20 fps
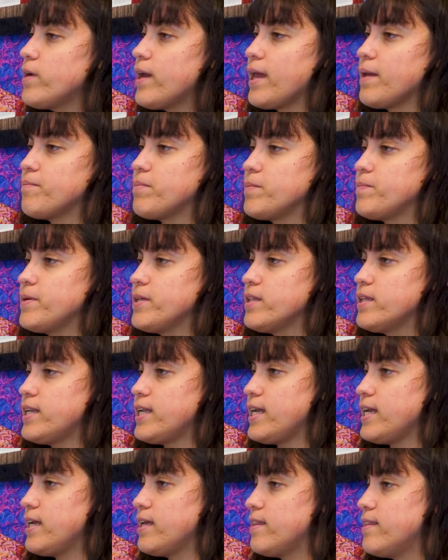
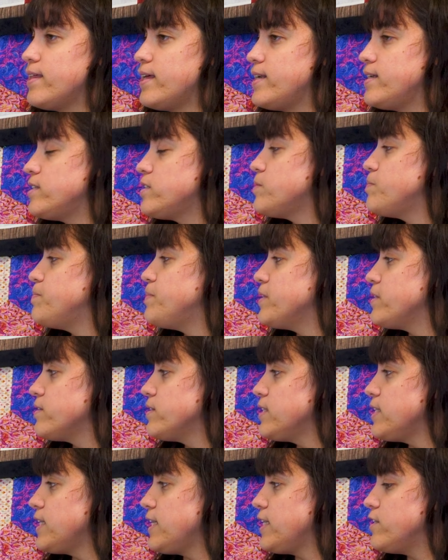capability that is
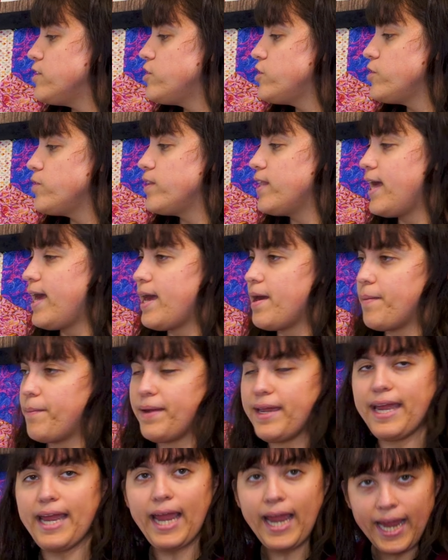built into the
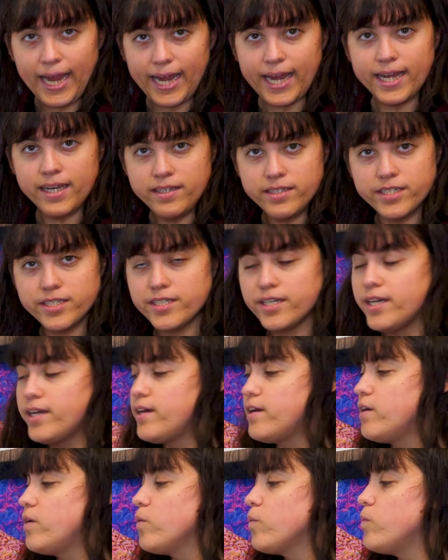M8,
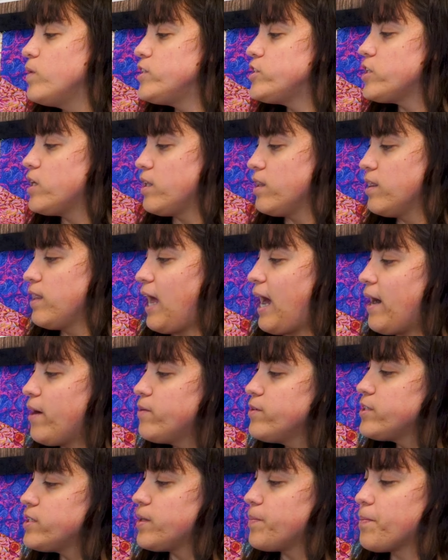which
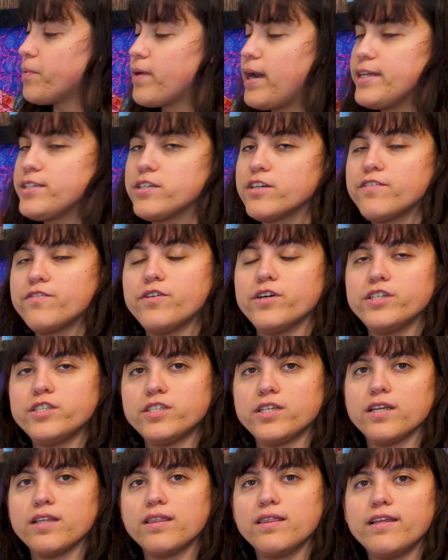allows the presser foot
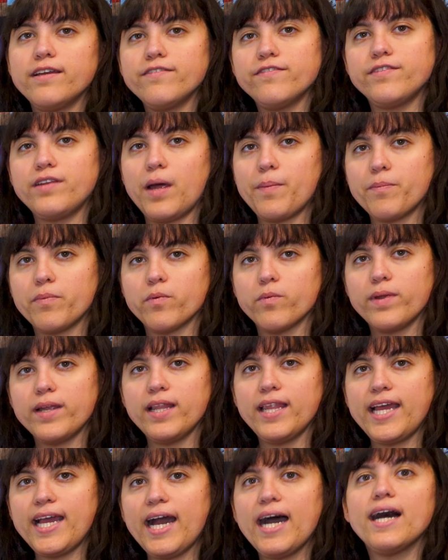to lift up
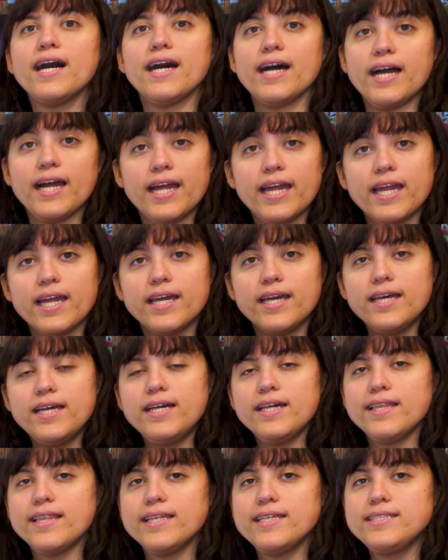really high.
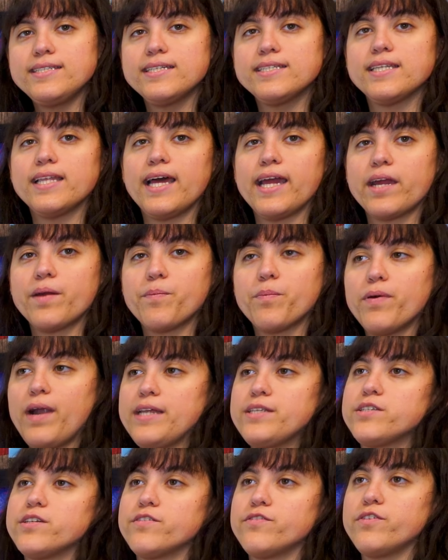This is like
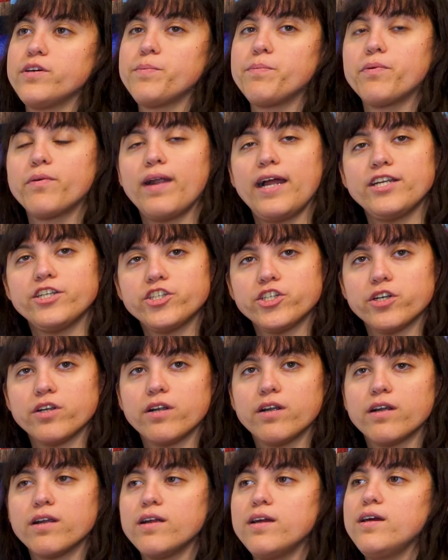presser foot
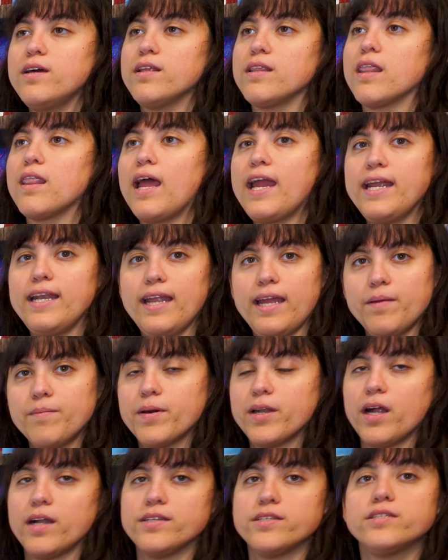pressure lightening,
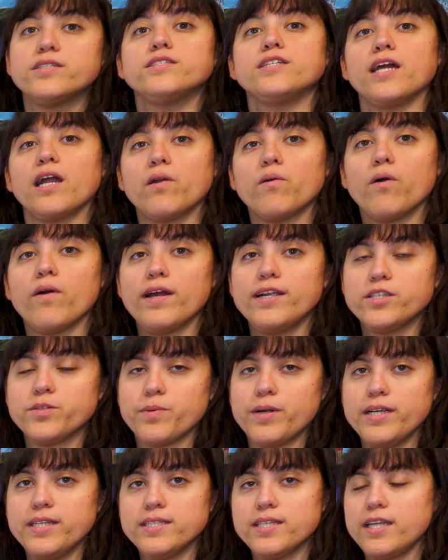but on steroids,
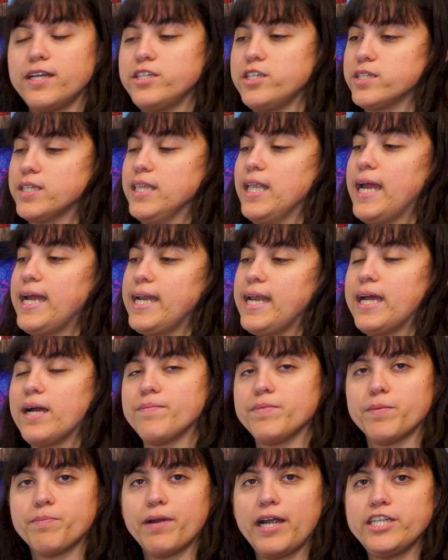where instead of just lightening
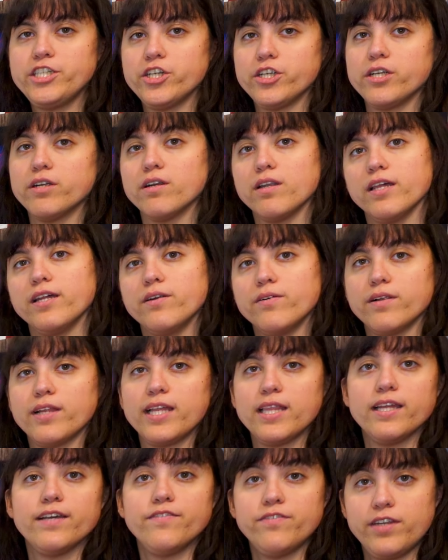up the pressure, you're literally
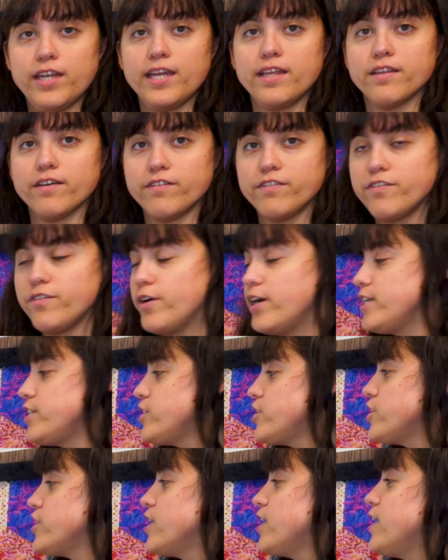lifting the
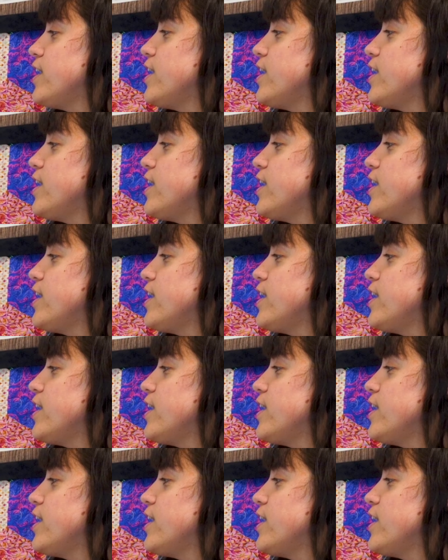foot.